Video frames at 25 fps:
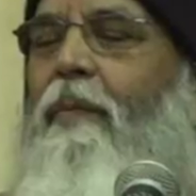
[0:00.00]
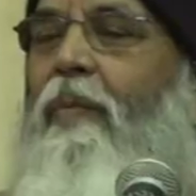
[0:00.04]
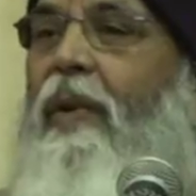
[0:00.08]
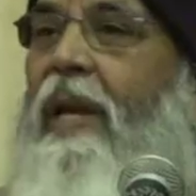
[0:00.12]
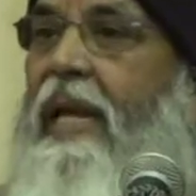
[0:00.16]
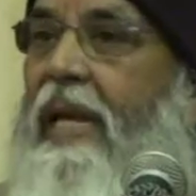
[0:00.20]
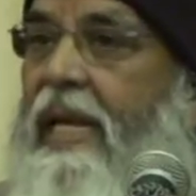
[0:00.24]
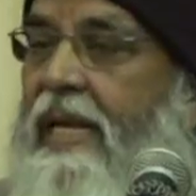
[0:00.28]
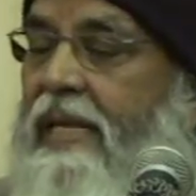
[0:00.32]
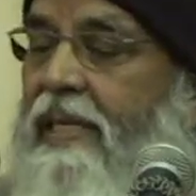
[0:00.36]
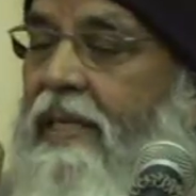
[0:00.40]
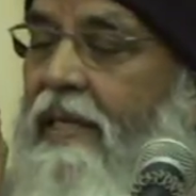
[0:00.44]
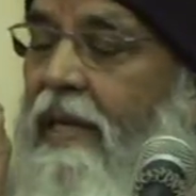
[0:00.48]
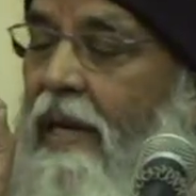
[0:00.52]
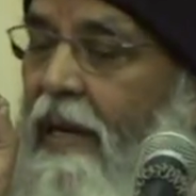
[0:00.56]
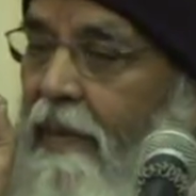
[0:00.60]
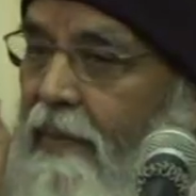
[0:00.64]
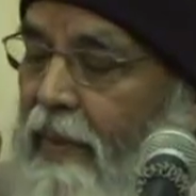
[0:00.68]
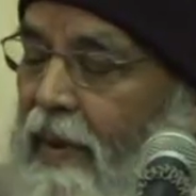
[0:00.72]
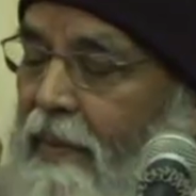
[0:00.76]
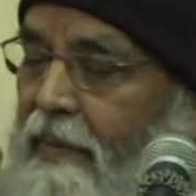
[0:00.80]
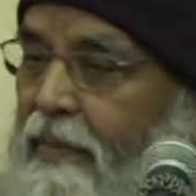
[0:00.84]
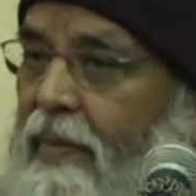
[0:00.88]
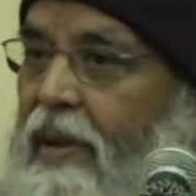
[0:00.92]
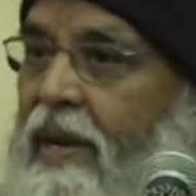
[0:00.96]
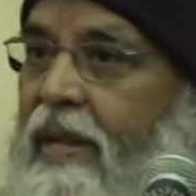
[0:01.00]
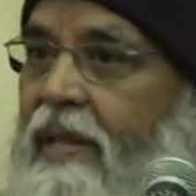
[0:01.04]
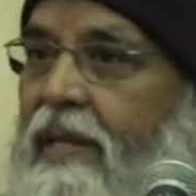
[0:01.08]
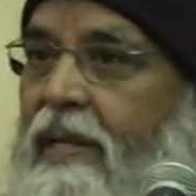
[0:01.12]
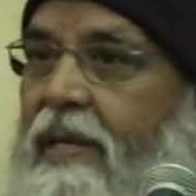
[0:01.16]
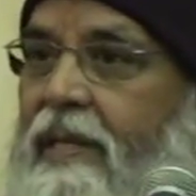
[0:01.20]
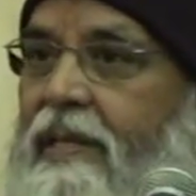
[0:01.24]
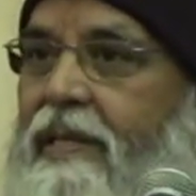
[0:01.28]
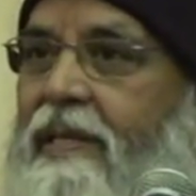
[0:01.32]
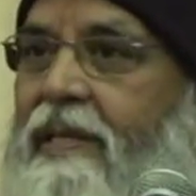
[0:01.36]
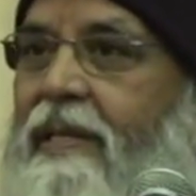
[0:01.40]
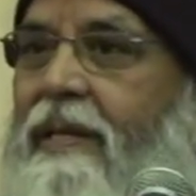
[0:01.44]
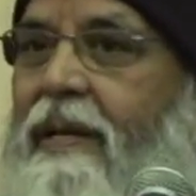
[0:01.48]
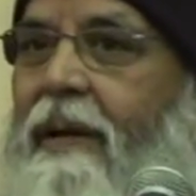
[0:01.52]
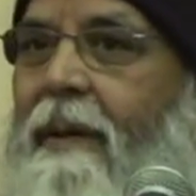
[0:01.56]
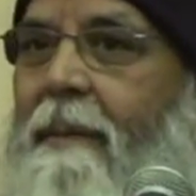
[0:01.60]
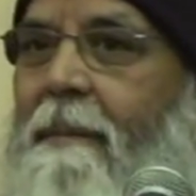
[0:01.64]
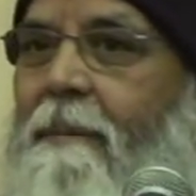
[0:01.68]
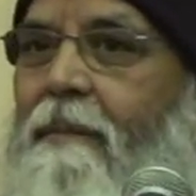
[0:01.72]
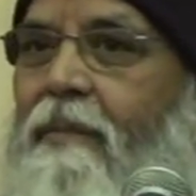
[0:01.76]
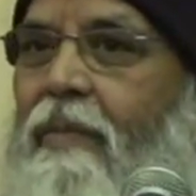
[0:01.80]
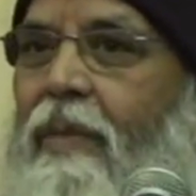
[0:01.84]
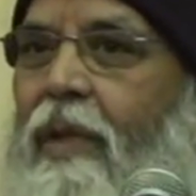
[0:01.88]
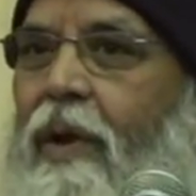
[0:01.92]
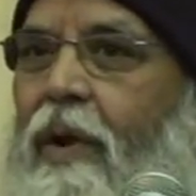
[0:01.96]
Please remember this.
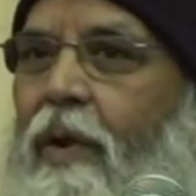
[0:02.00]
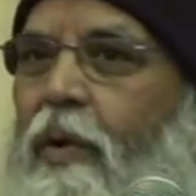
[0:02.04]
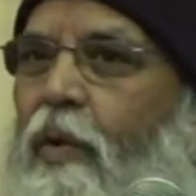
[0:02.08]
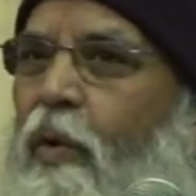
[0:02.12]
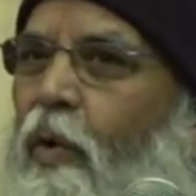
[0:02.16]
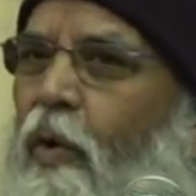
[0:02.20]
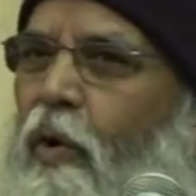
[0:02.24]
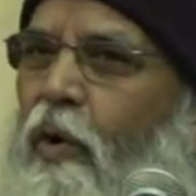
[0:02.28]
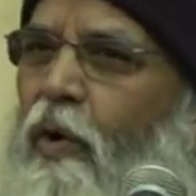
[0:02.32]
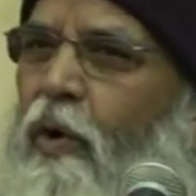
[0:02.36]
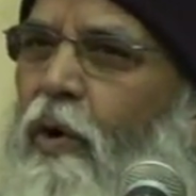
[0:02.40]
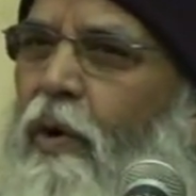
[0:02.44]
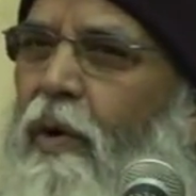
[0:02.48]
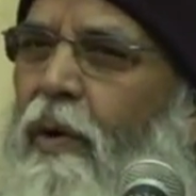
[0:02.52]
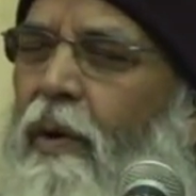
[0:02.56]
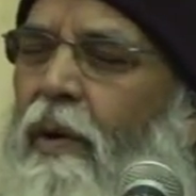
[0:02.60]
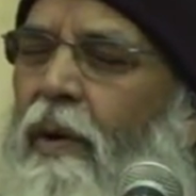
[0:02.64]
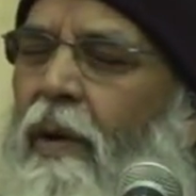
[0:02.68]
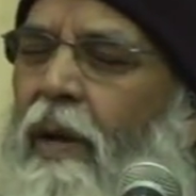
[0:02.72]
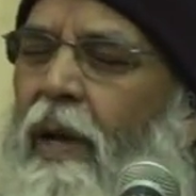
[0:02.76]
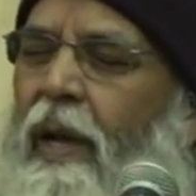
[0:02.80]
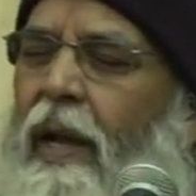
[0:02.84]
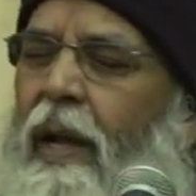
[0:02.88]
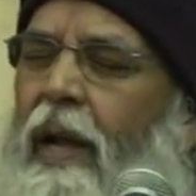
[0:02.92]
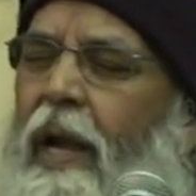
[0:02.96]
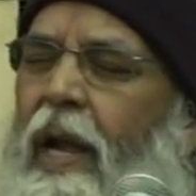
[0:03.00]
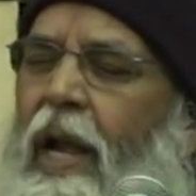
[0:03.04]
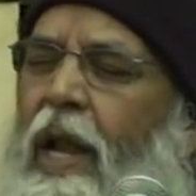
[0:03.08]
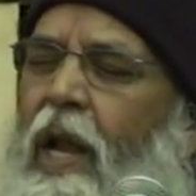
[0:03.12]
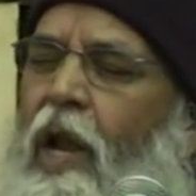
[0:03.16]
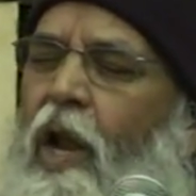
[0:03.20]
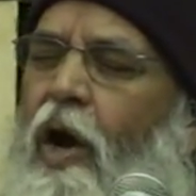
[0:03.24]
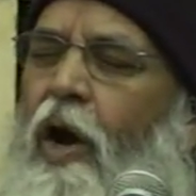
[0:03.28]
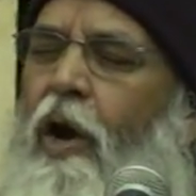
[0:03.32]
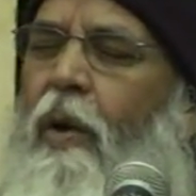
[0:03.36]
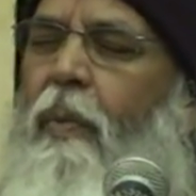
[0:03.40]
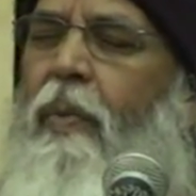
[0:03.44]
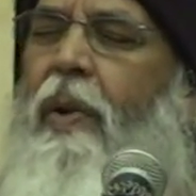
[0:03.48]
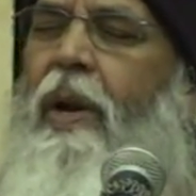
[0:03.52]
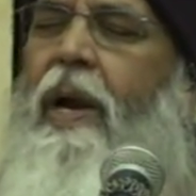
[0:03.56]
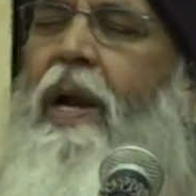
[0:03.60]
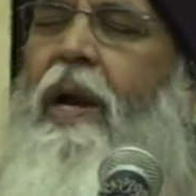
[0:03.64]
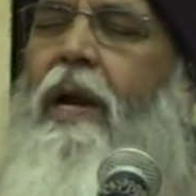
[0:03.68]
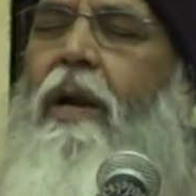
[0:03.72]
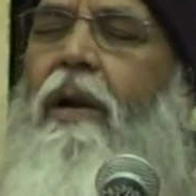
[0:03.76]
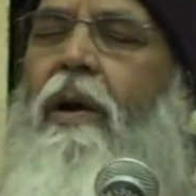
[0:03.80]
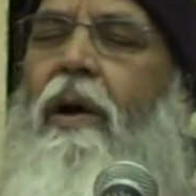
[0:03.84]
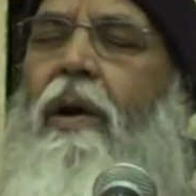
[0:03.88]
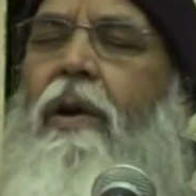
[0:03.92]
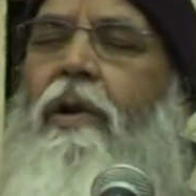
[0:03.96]
Don't
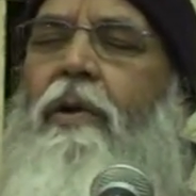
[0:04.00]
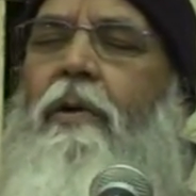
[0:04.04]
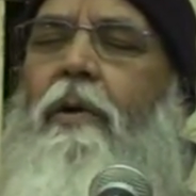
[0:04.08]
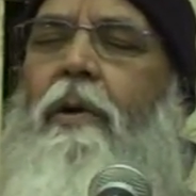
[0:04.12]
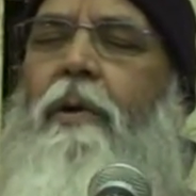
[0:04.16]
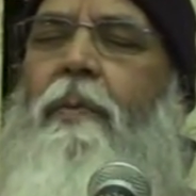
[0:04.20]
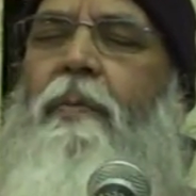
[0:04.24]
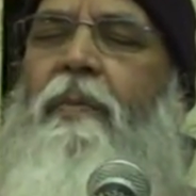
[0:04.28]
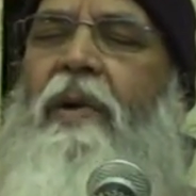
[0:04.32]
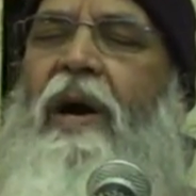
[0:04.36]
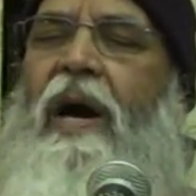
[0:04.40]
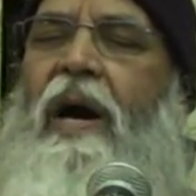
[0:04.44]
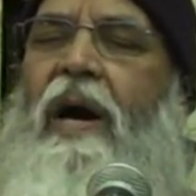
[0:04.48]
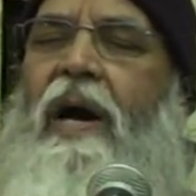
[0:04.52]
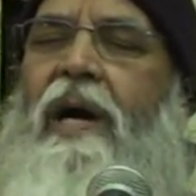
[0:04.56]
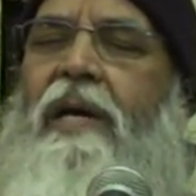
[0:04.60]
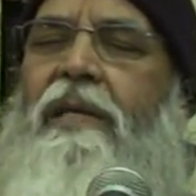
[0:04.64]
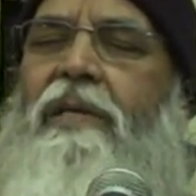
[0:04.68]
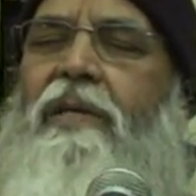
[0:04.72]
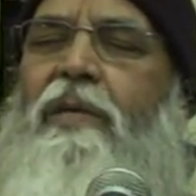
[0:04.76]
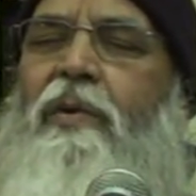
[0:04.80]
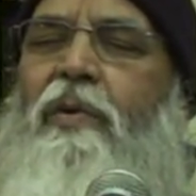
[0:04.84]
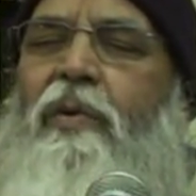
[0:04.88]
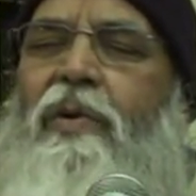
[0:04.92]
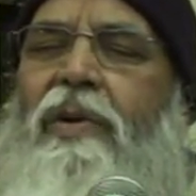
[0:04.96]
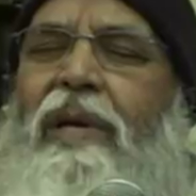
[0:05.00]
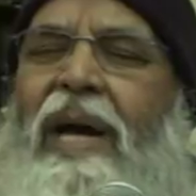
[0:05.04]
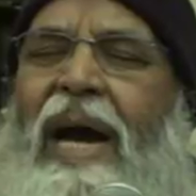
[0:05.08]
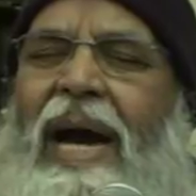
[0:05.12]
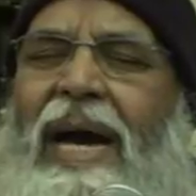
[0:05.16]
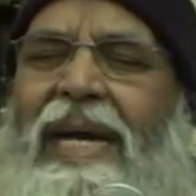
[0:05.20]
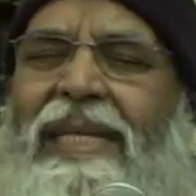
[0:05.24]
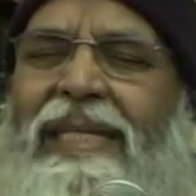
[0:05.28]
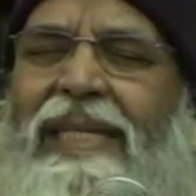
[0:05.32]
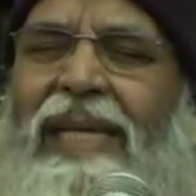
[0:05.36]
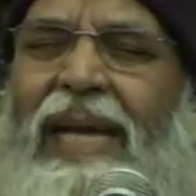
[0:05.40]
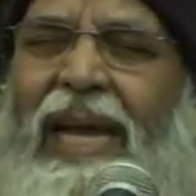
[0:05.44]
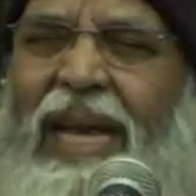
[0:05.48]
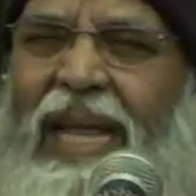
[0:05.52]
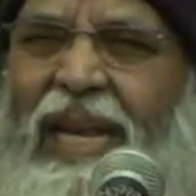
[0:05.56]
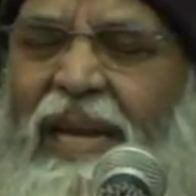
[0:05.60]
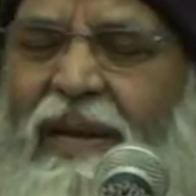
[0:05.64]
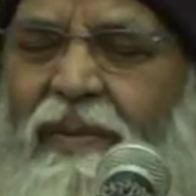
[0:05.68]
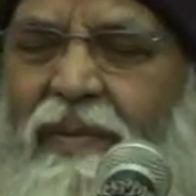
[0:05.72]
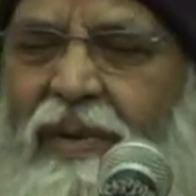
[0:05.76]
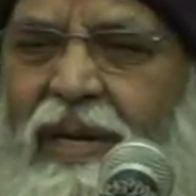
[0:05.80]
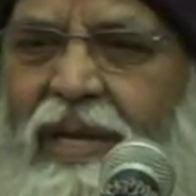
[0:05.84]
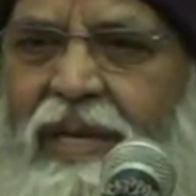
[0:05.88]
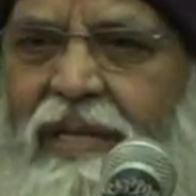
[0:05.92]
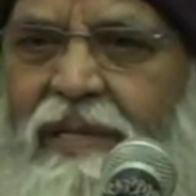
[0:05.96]
elaborate on your past. Don't ask
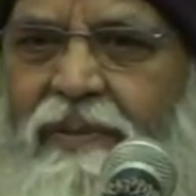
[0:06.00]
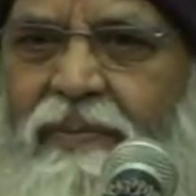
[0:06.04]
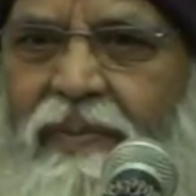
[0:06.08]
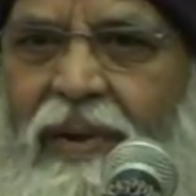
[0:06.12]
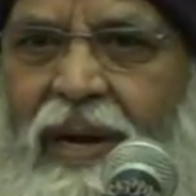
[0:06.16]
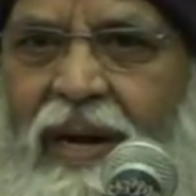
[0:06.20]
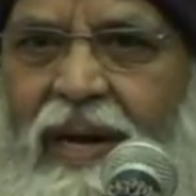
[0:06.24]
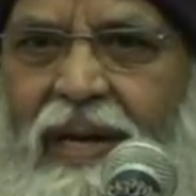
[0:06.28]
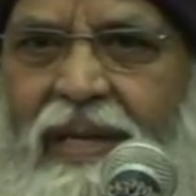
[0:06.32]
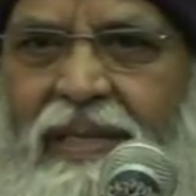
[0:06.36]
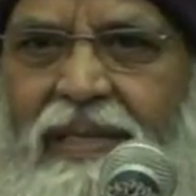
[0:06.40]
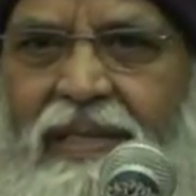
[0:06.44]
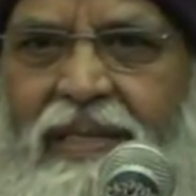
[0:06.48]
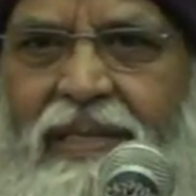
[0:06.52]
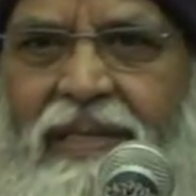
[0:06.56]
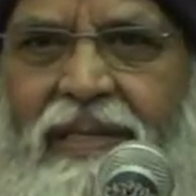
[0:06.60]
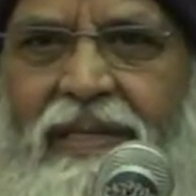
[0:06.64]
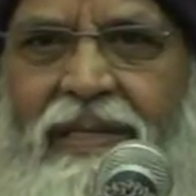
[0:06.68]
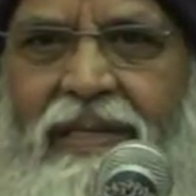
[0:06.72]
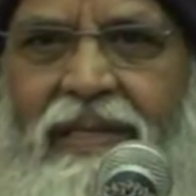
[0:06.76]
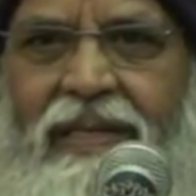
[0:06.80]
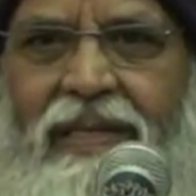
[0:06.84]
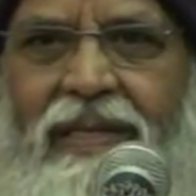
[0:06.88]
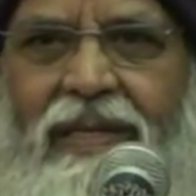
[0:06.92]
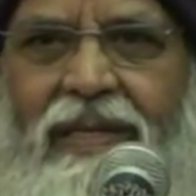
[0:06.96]
anybody's past.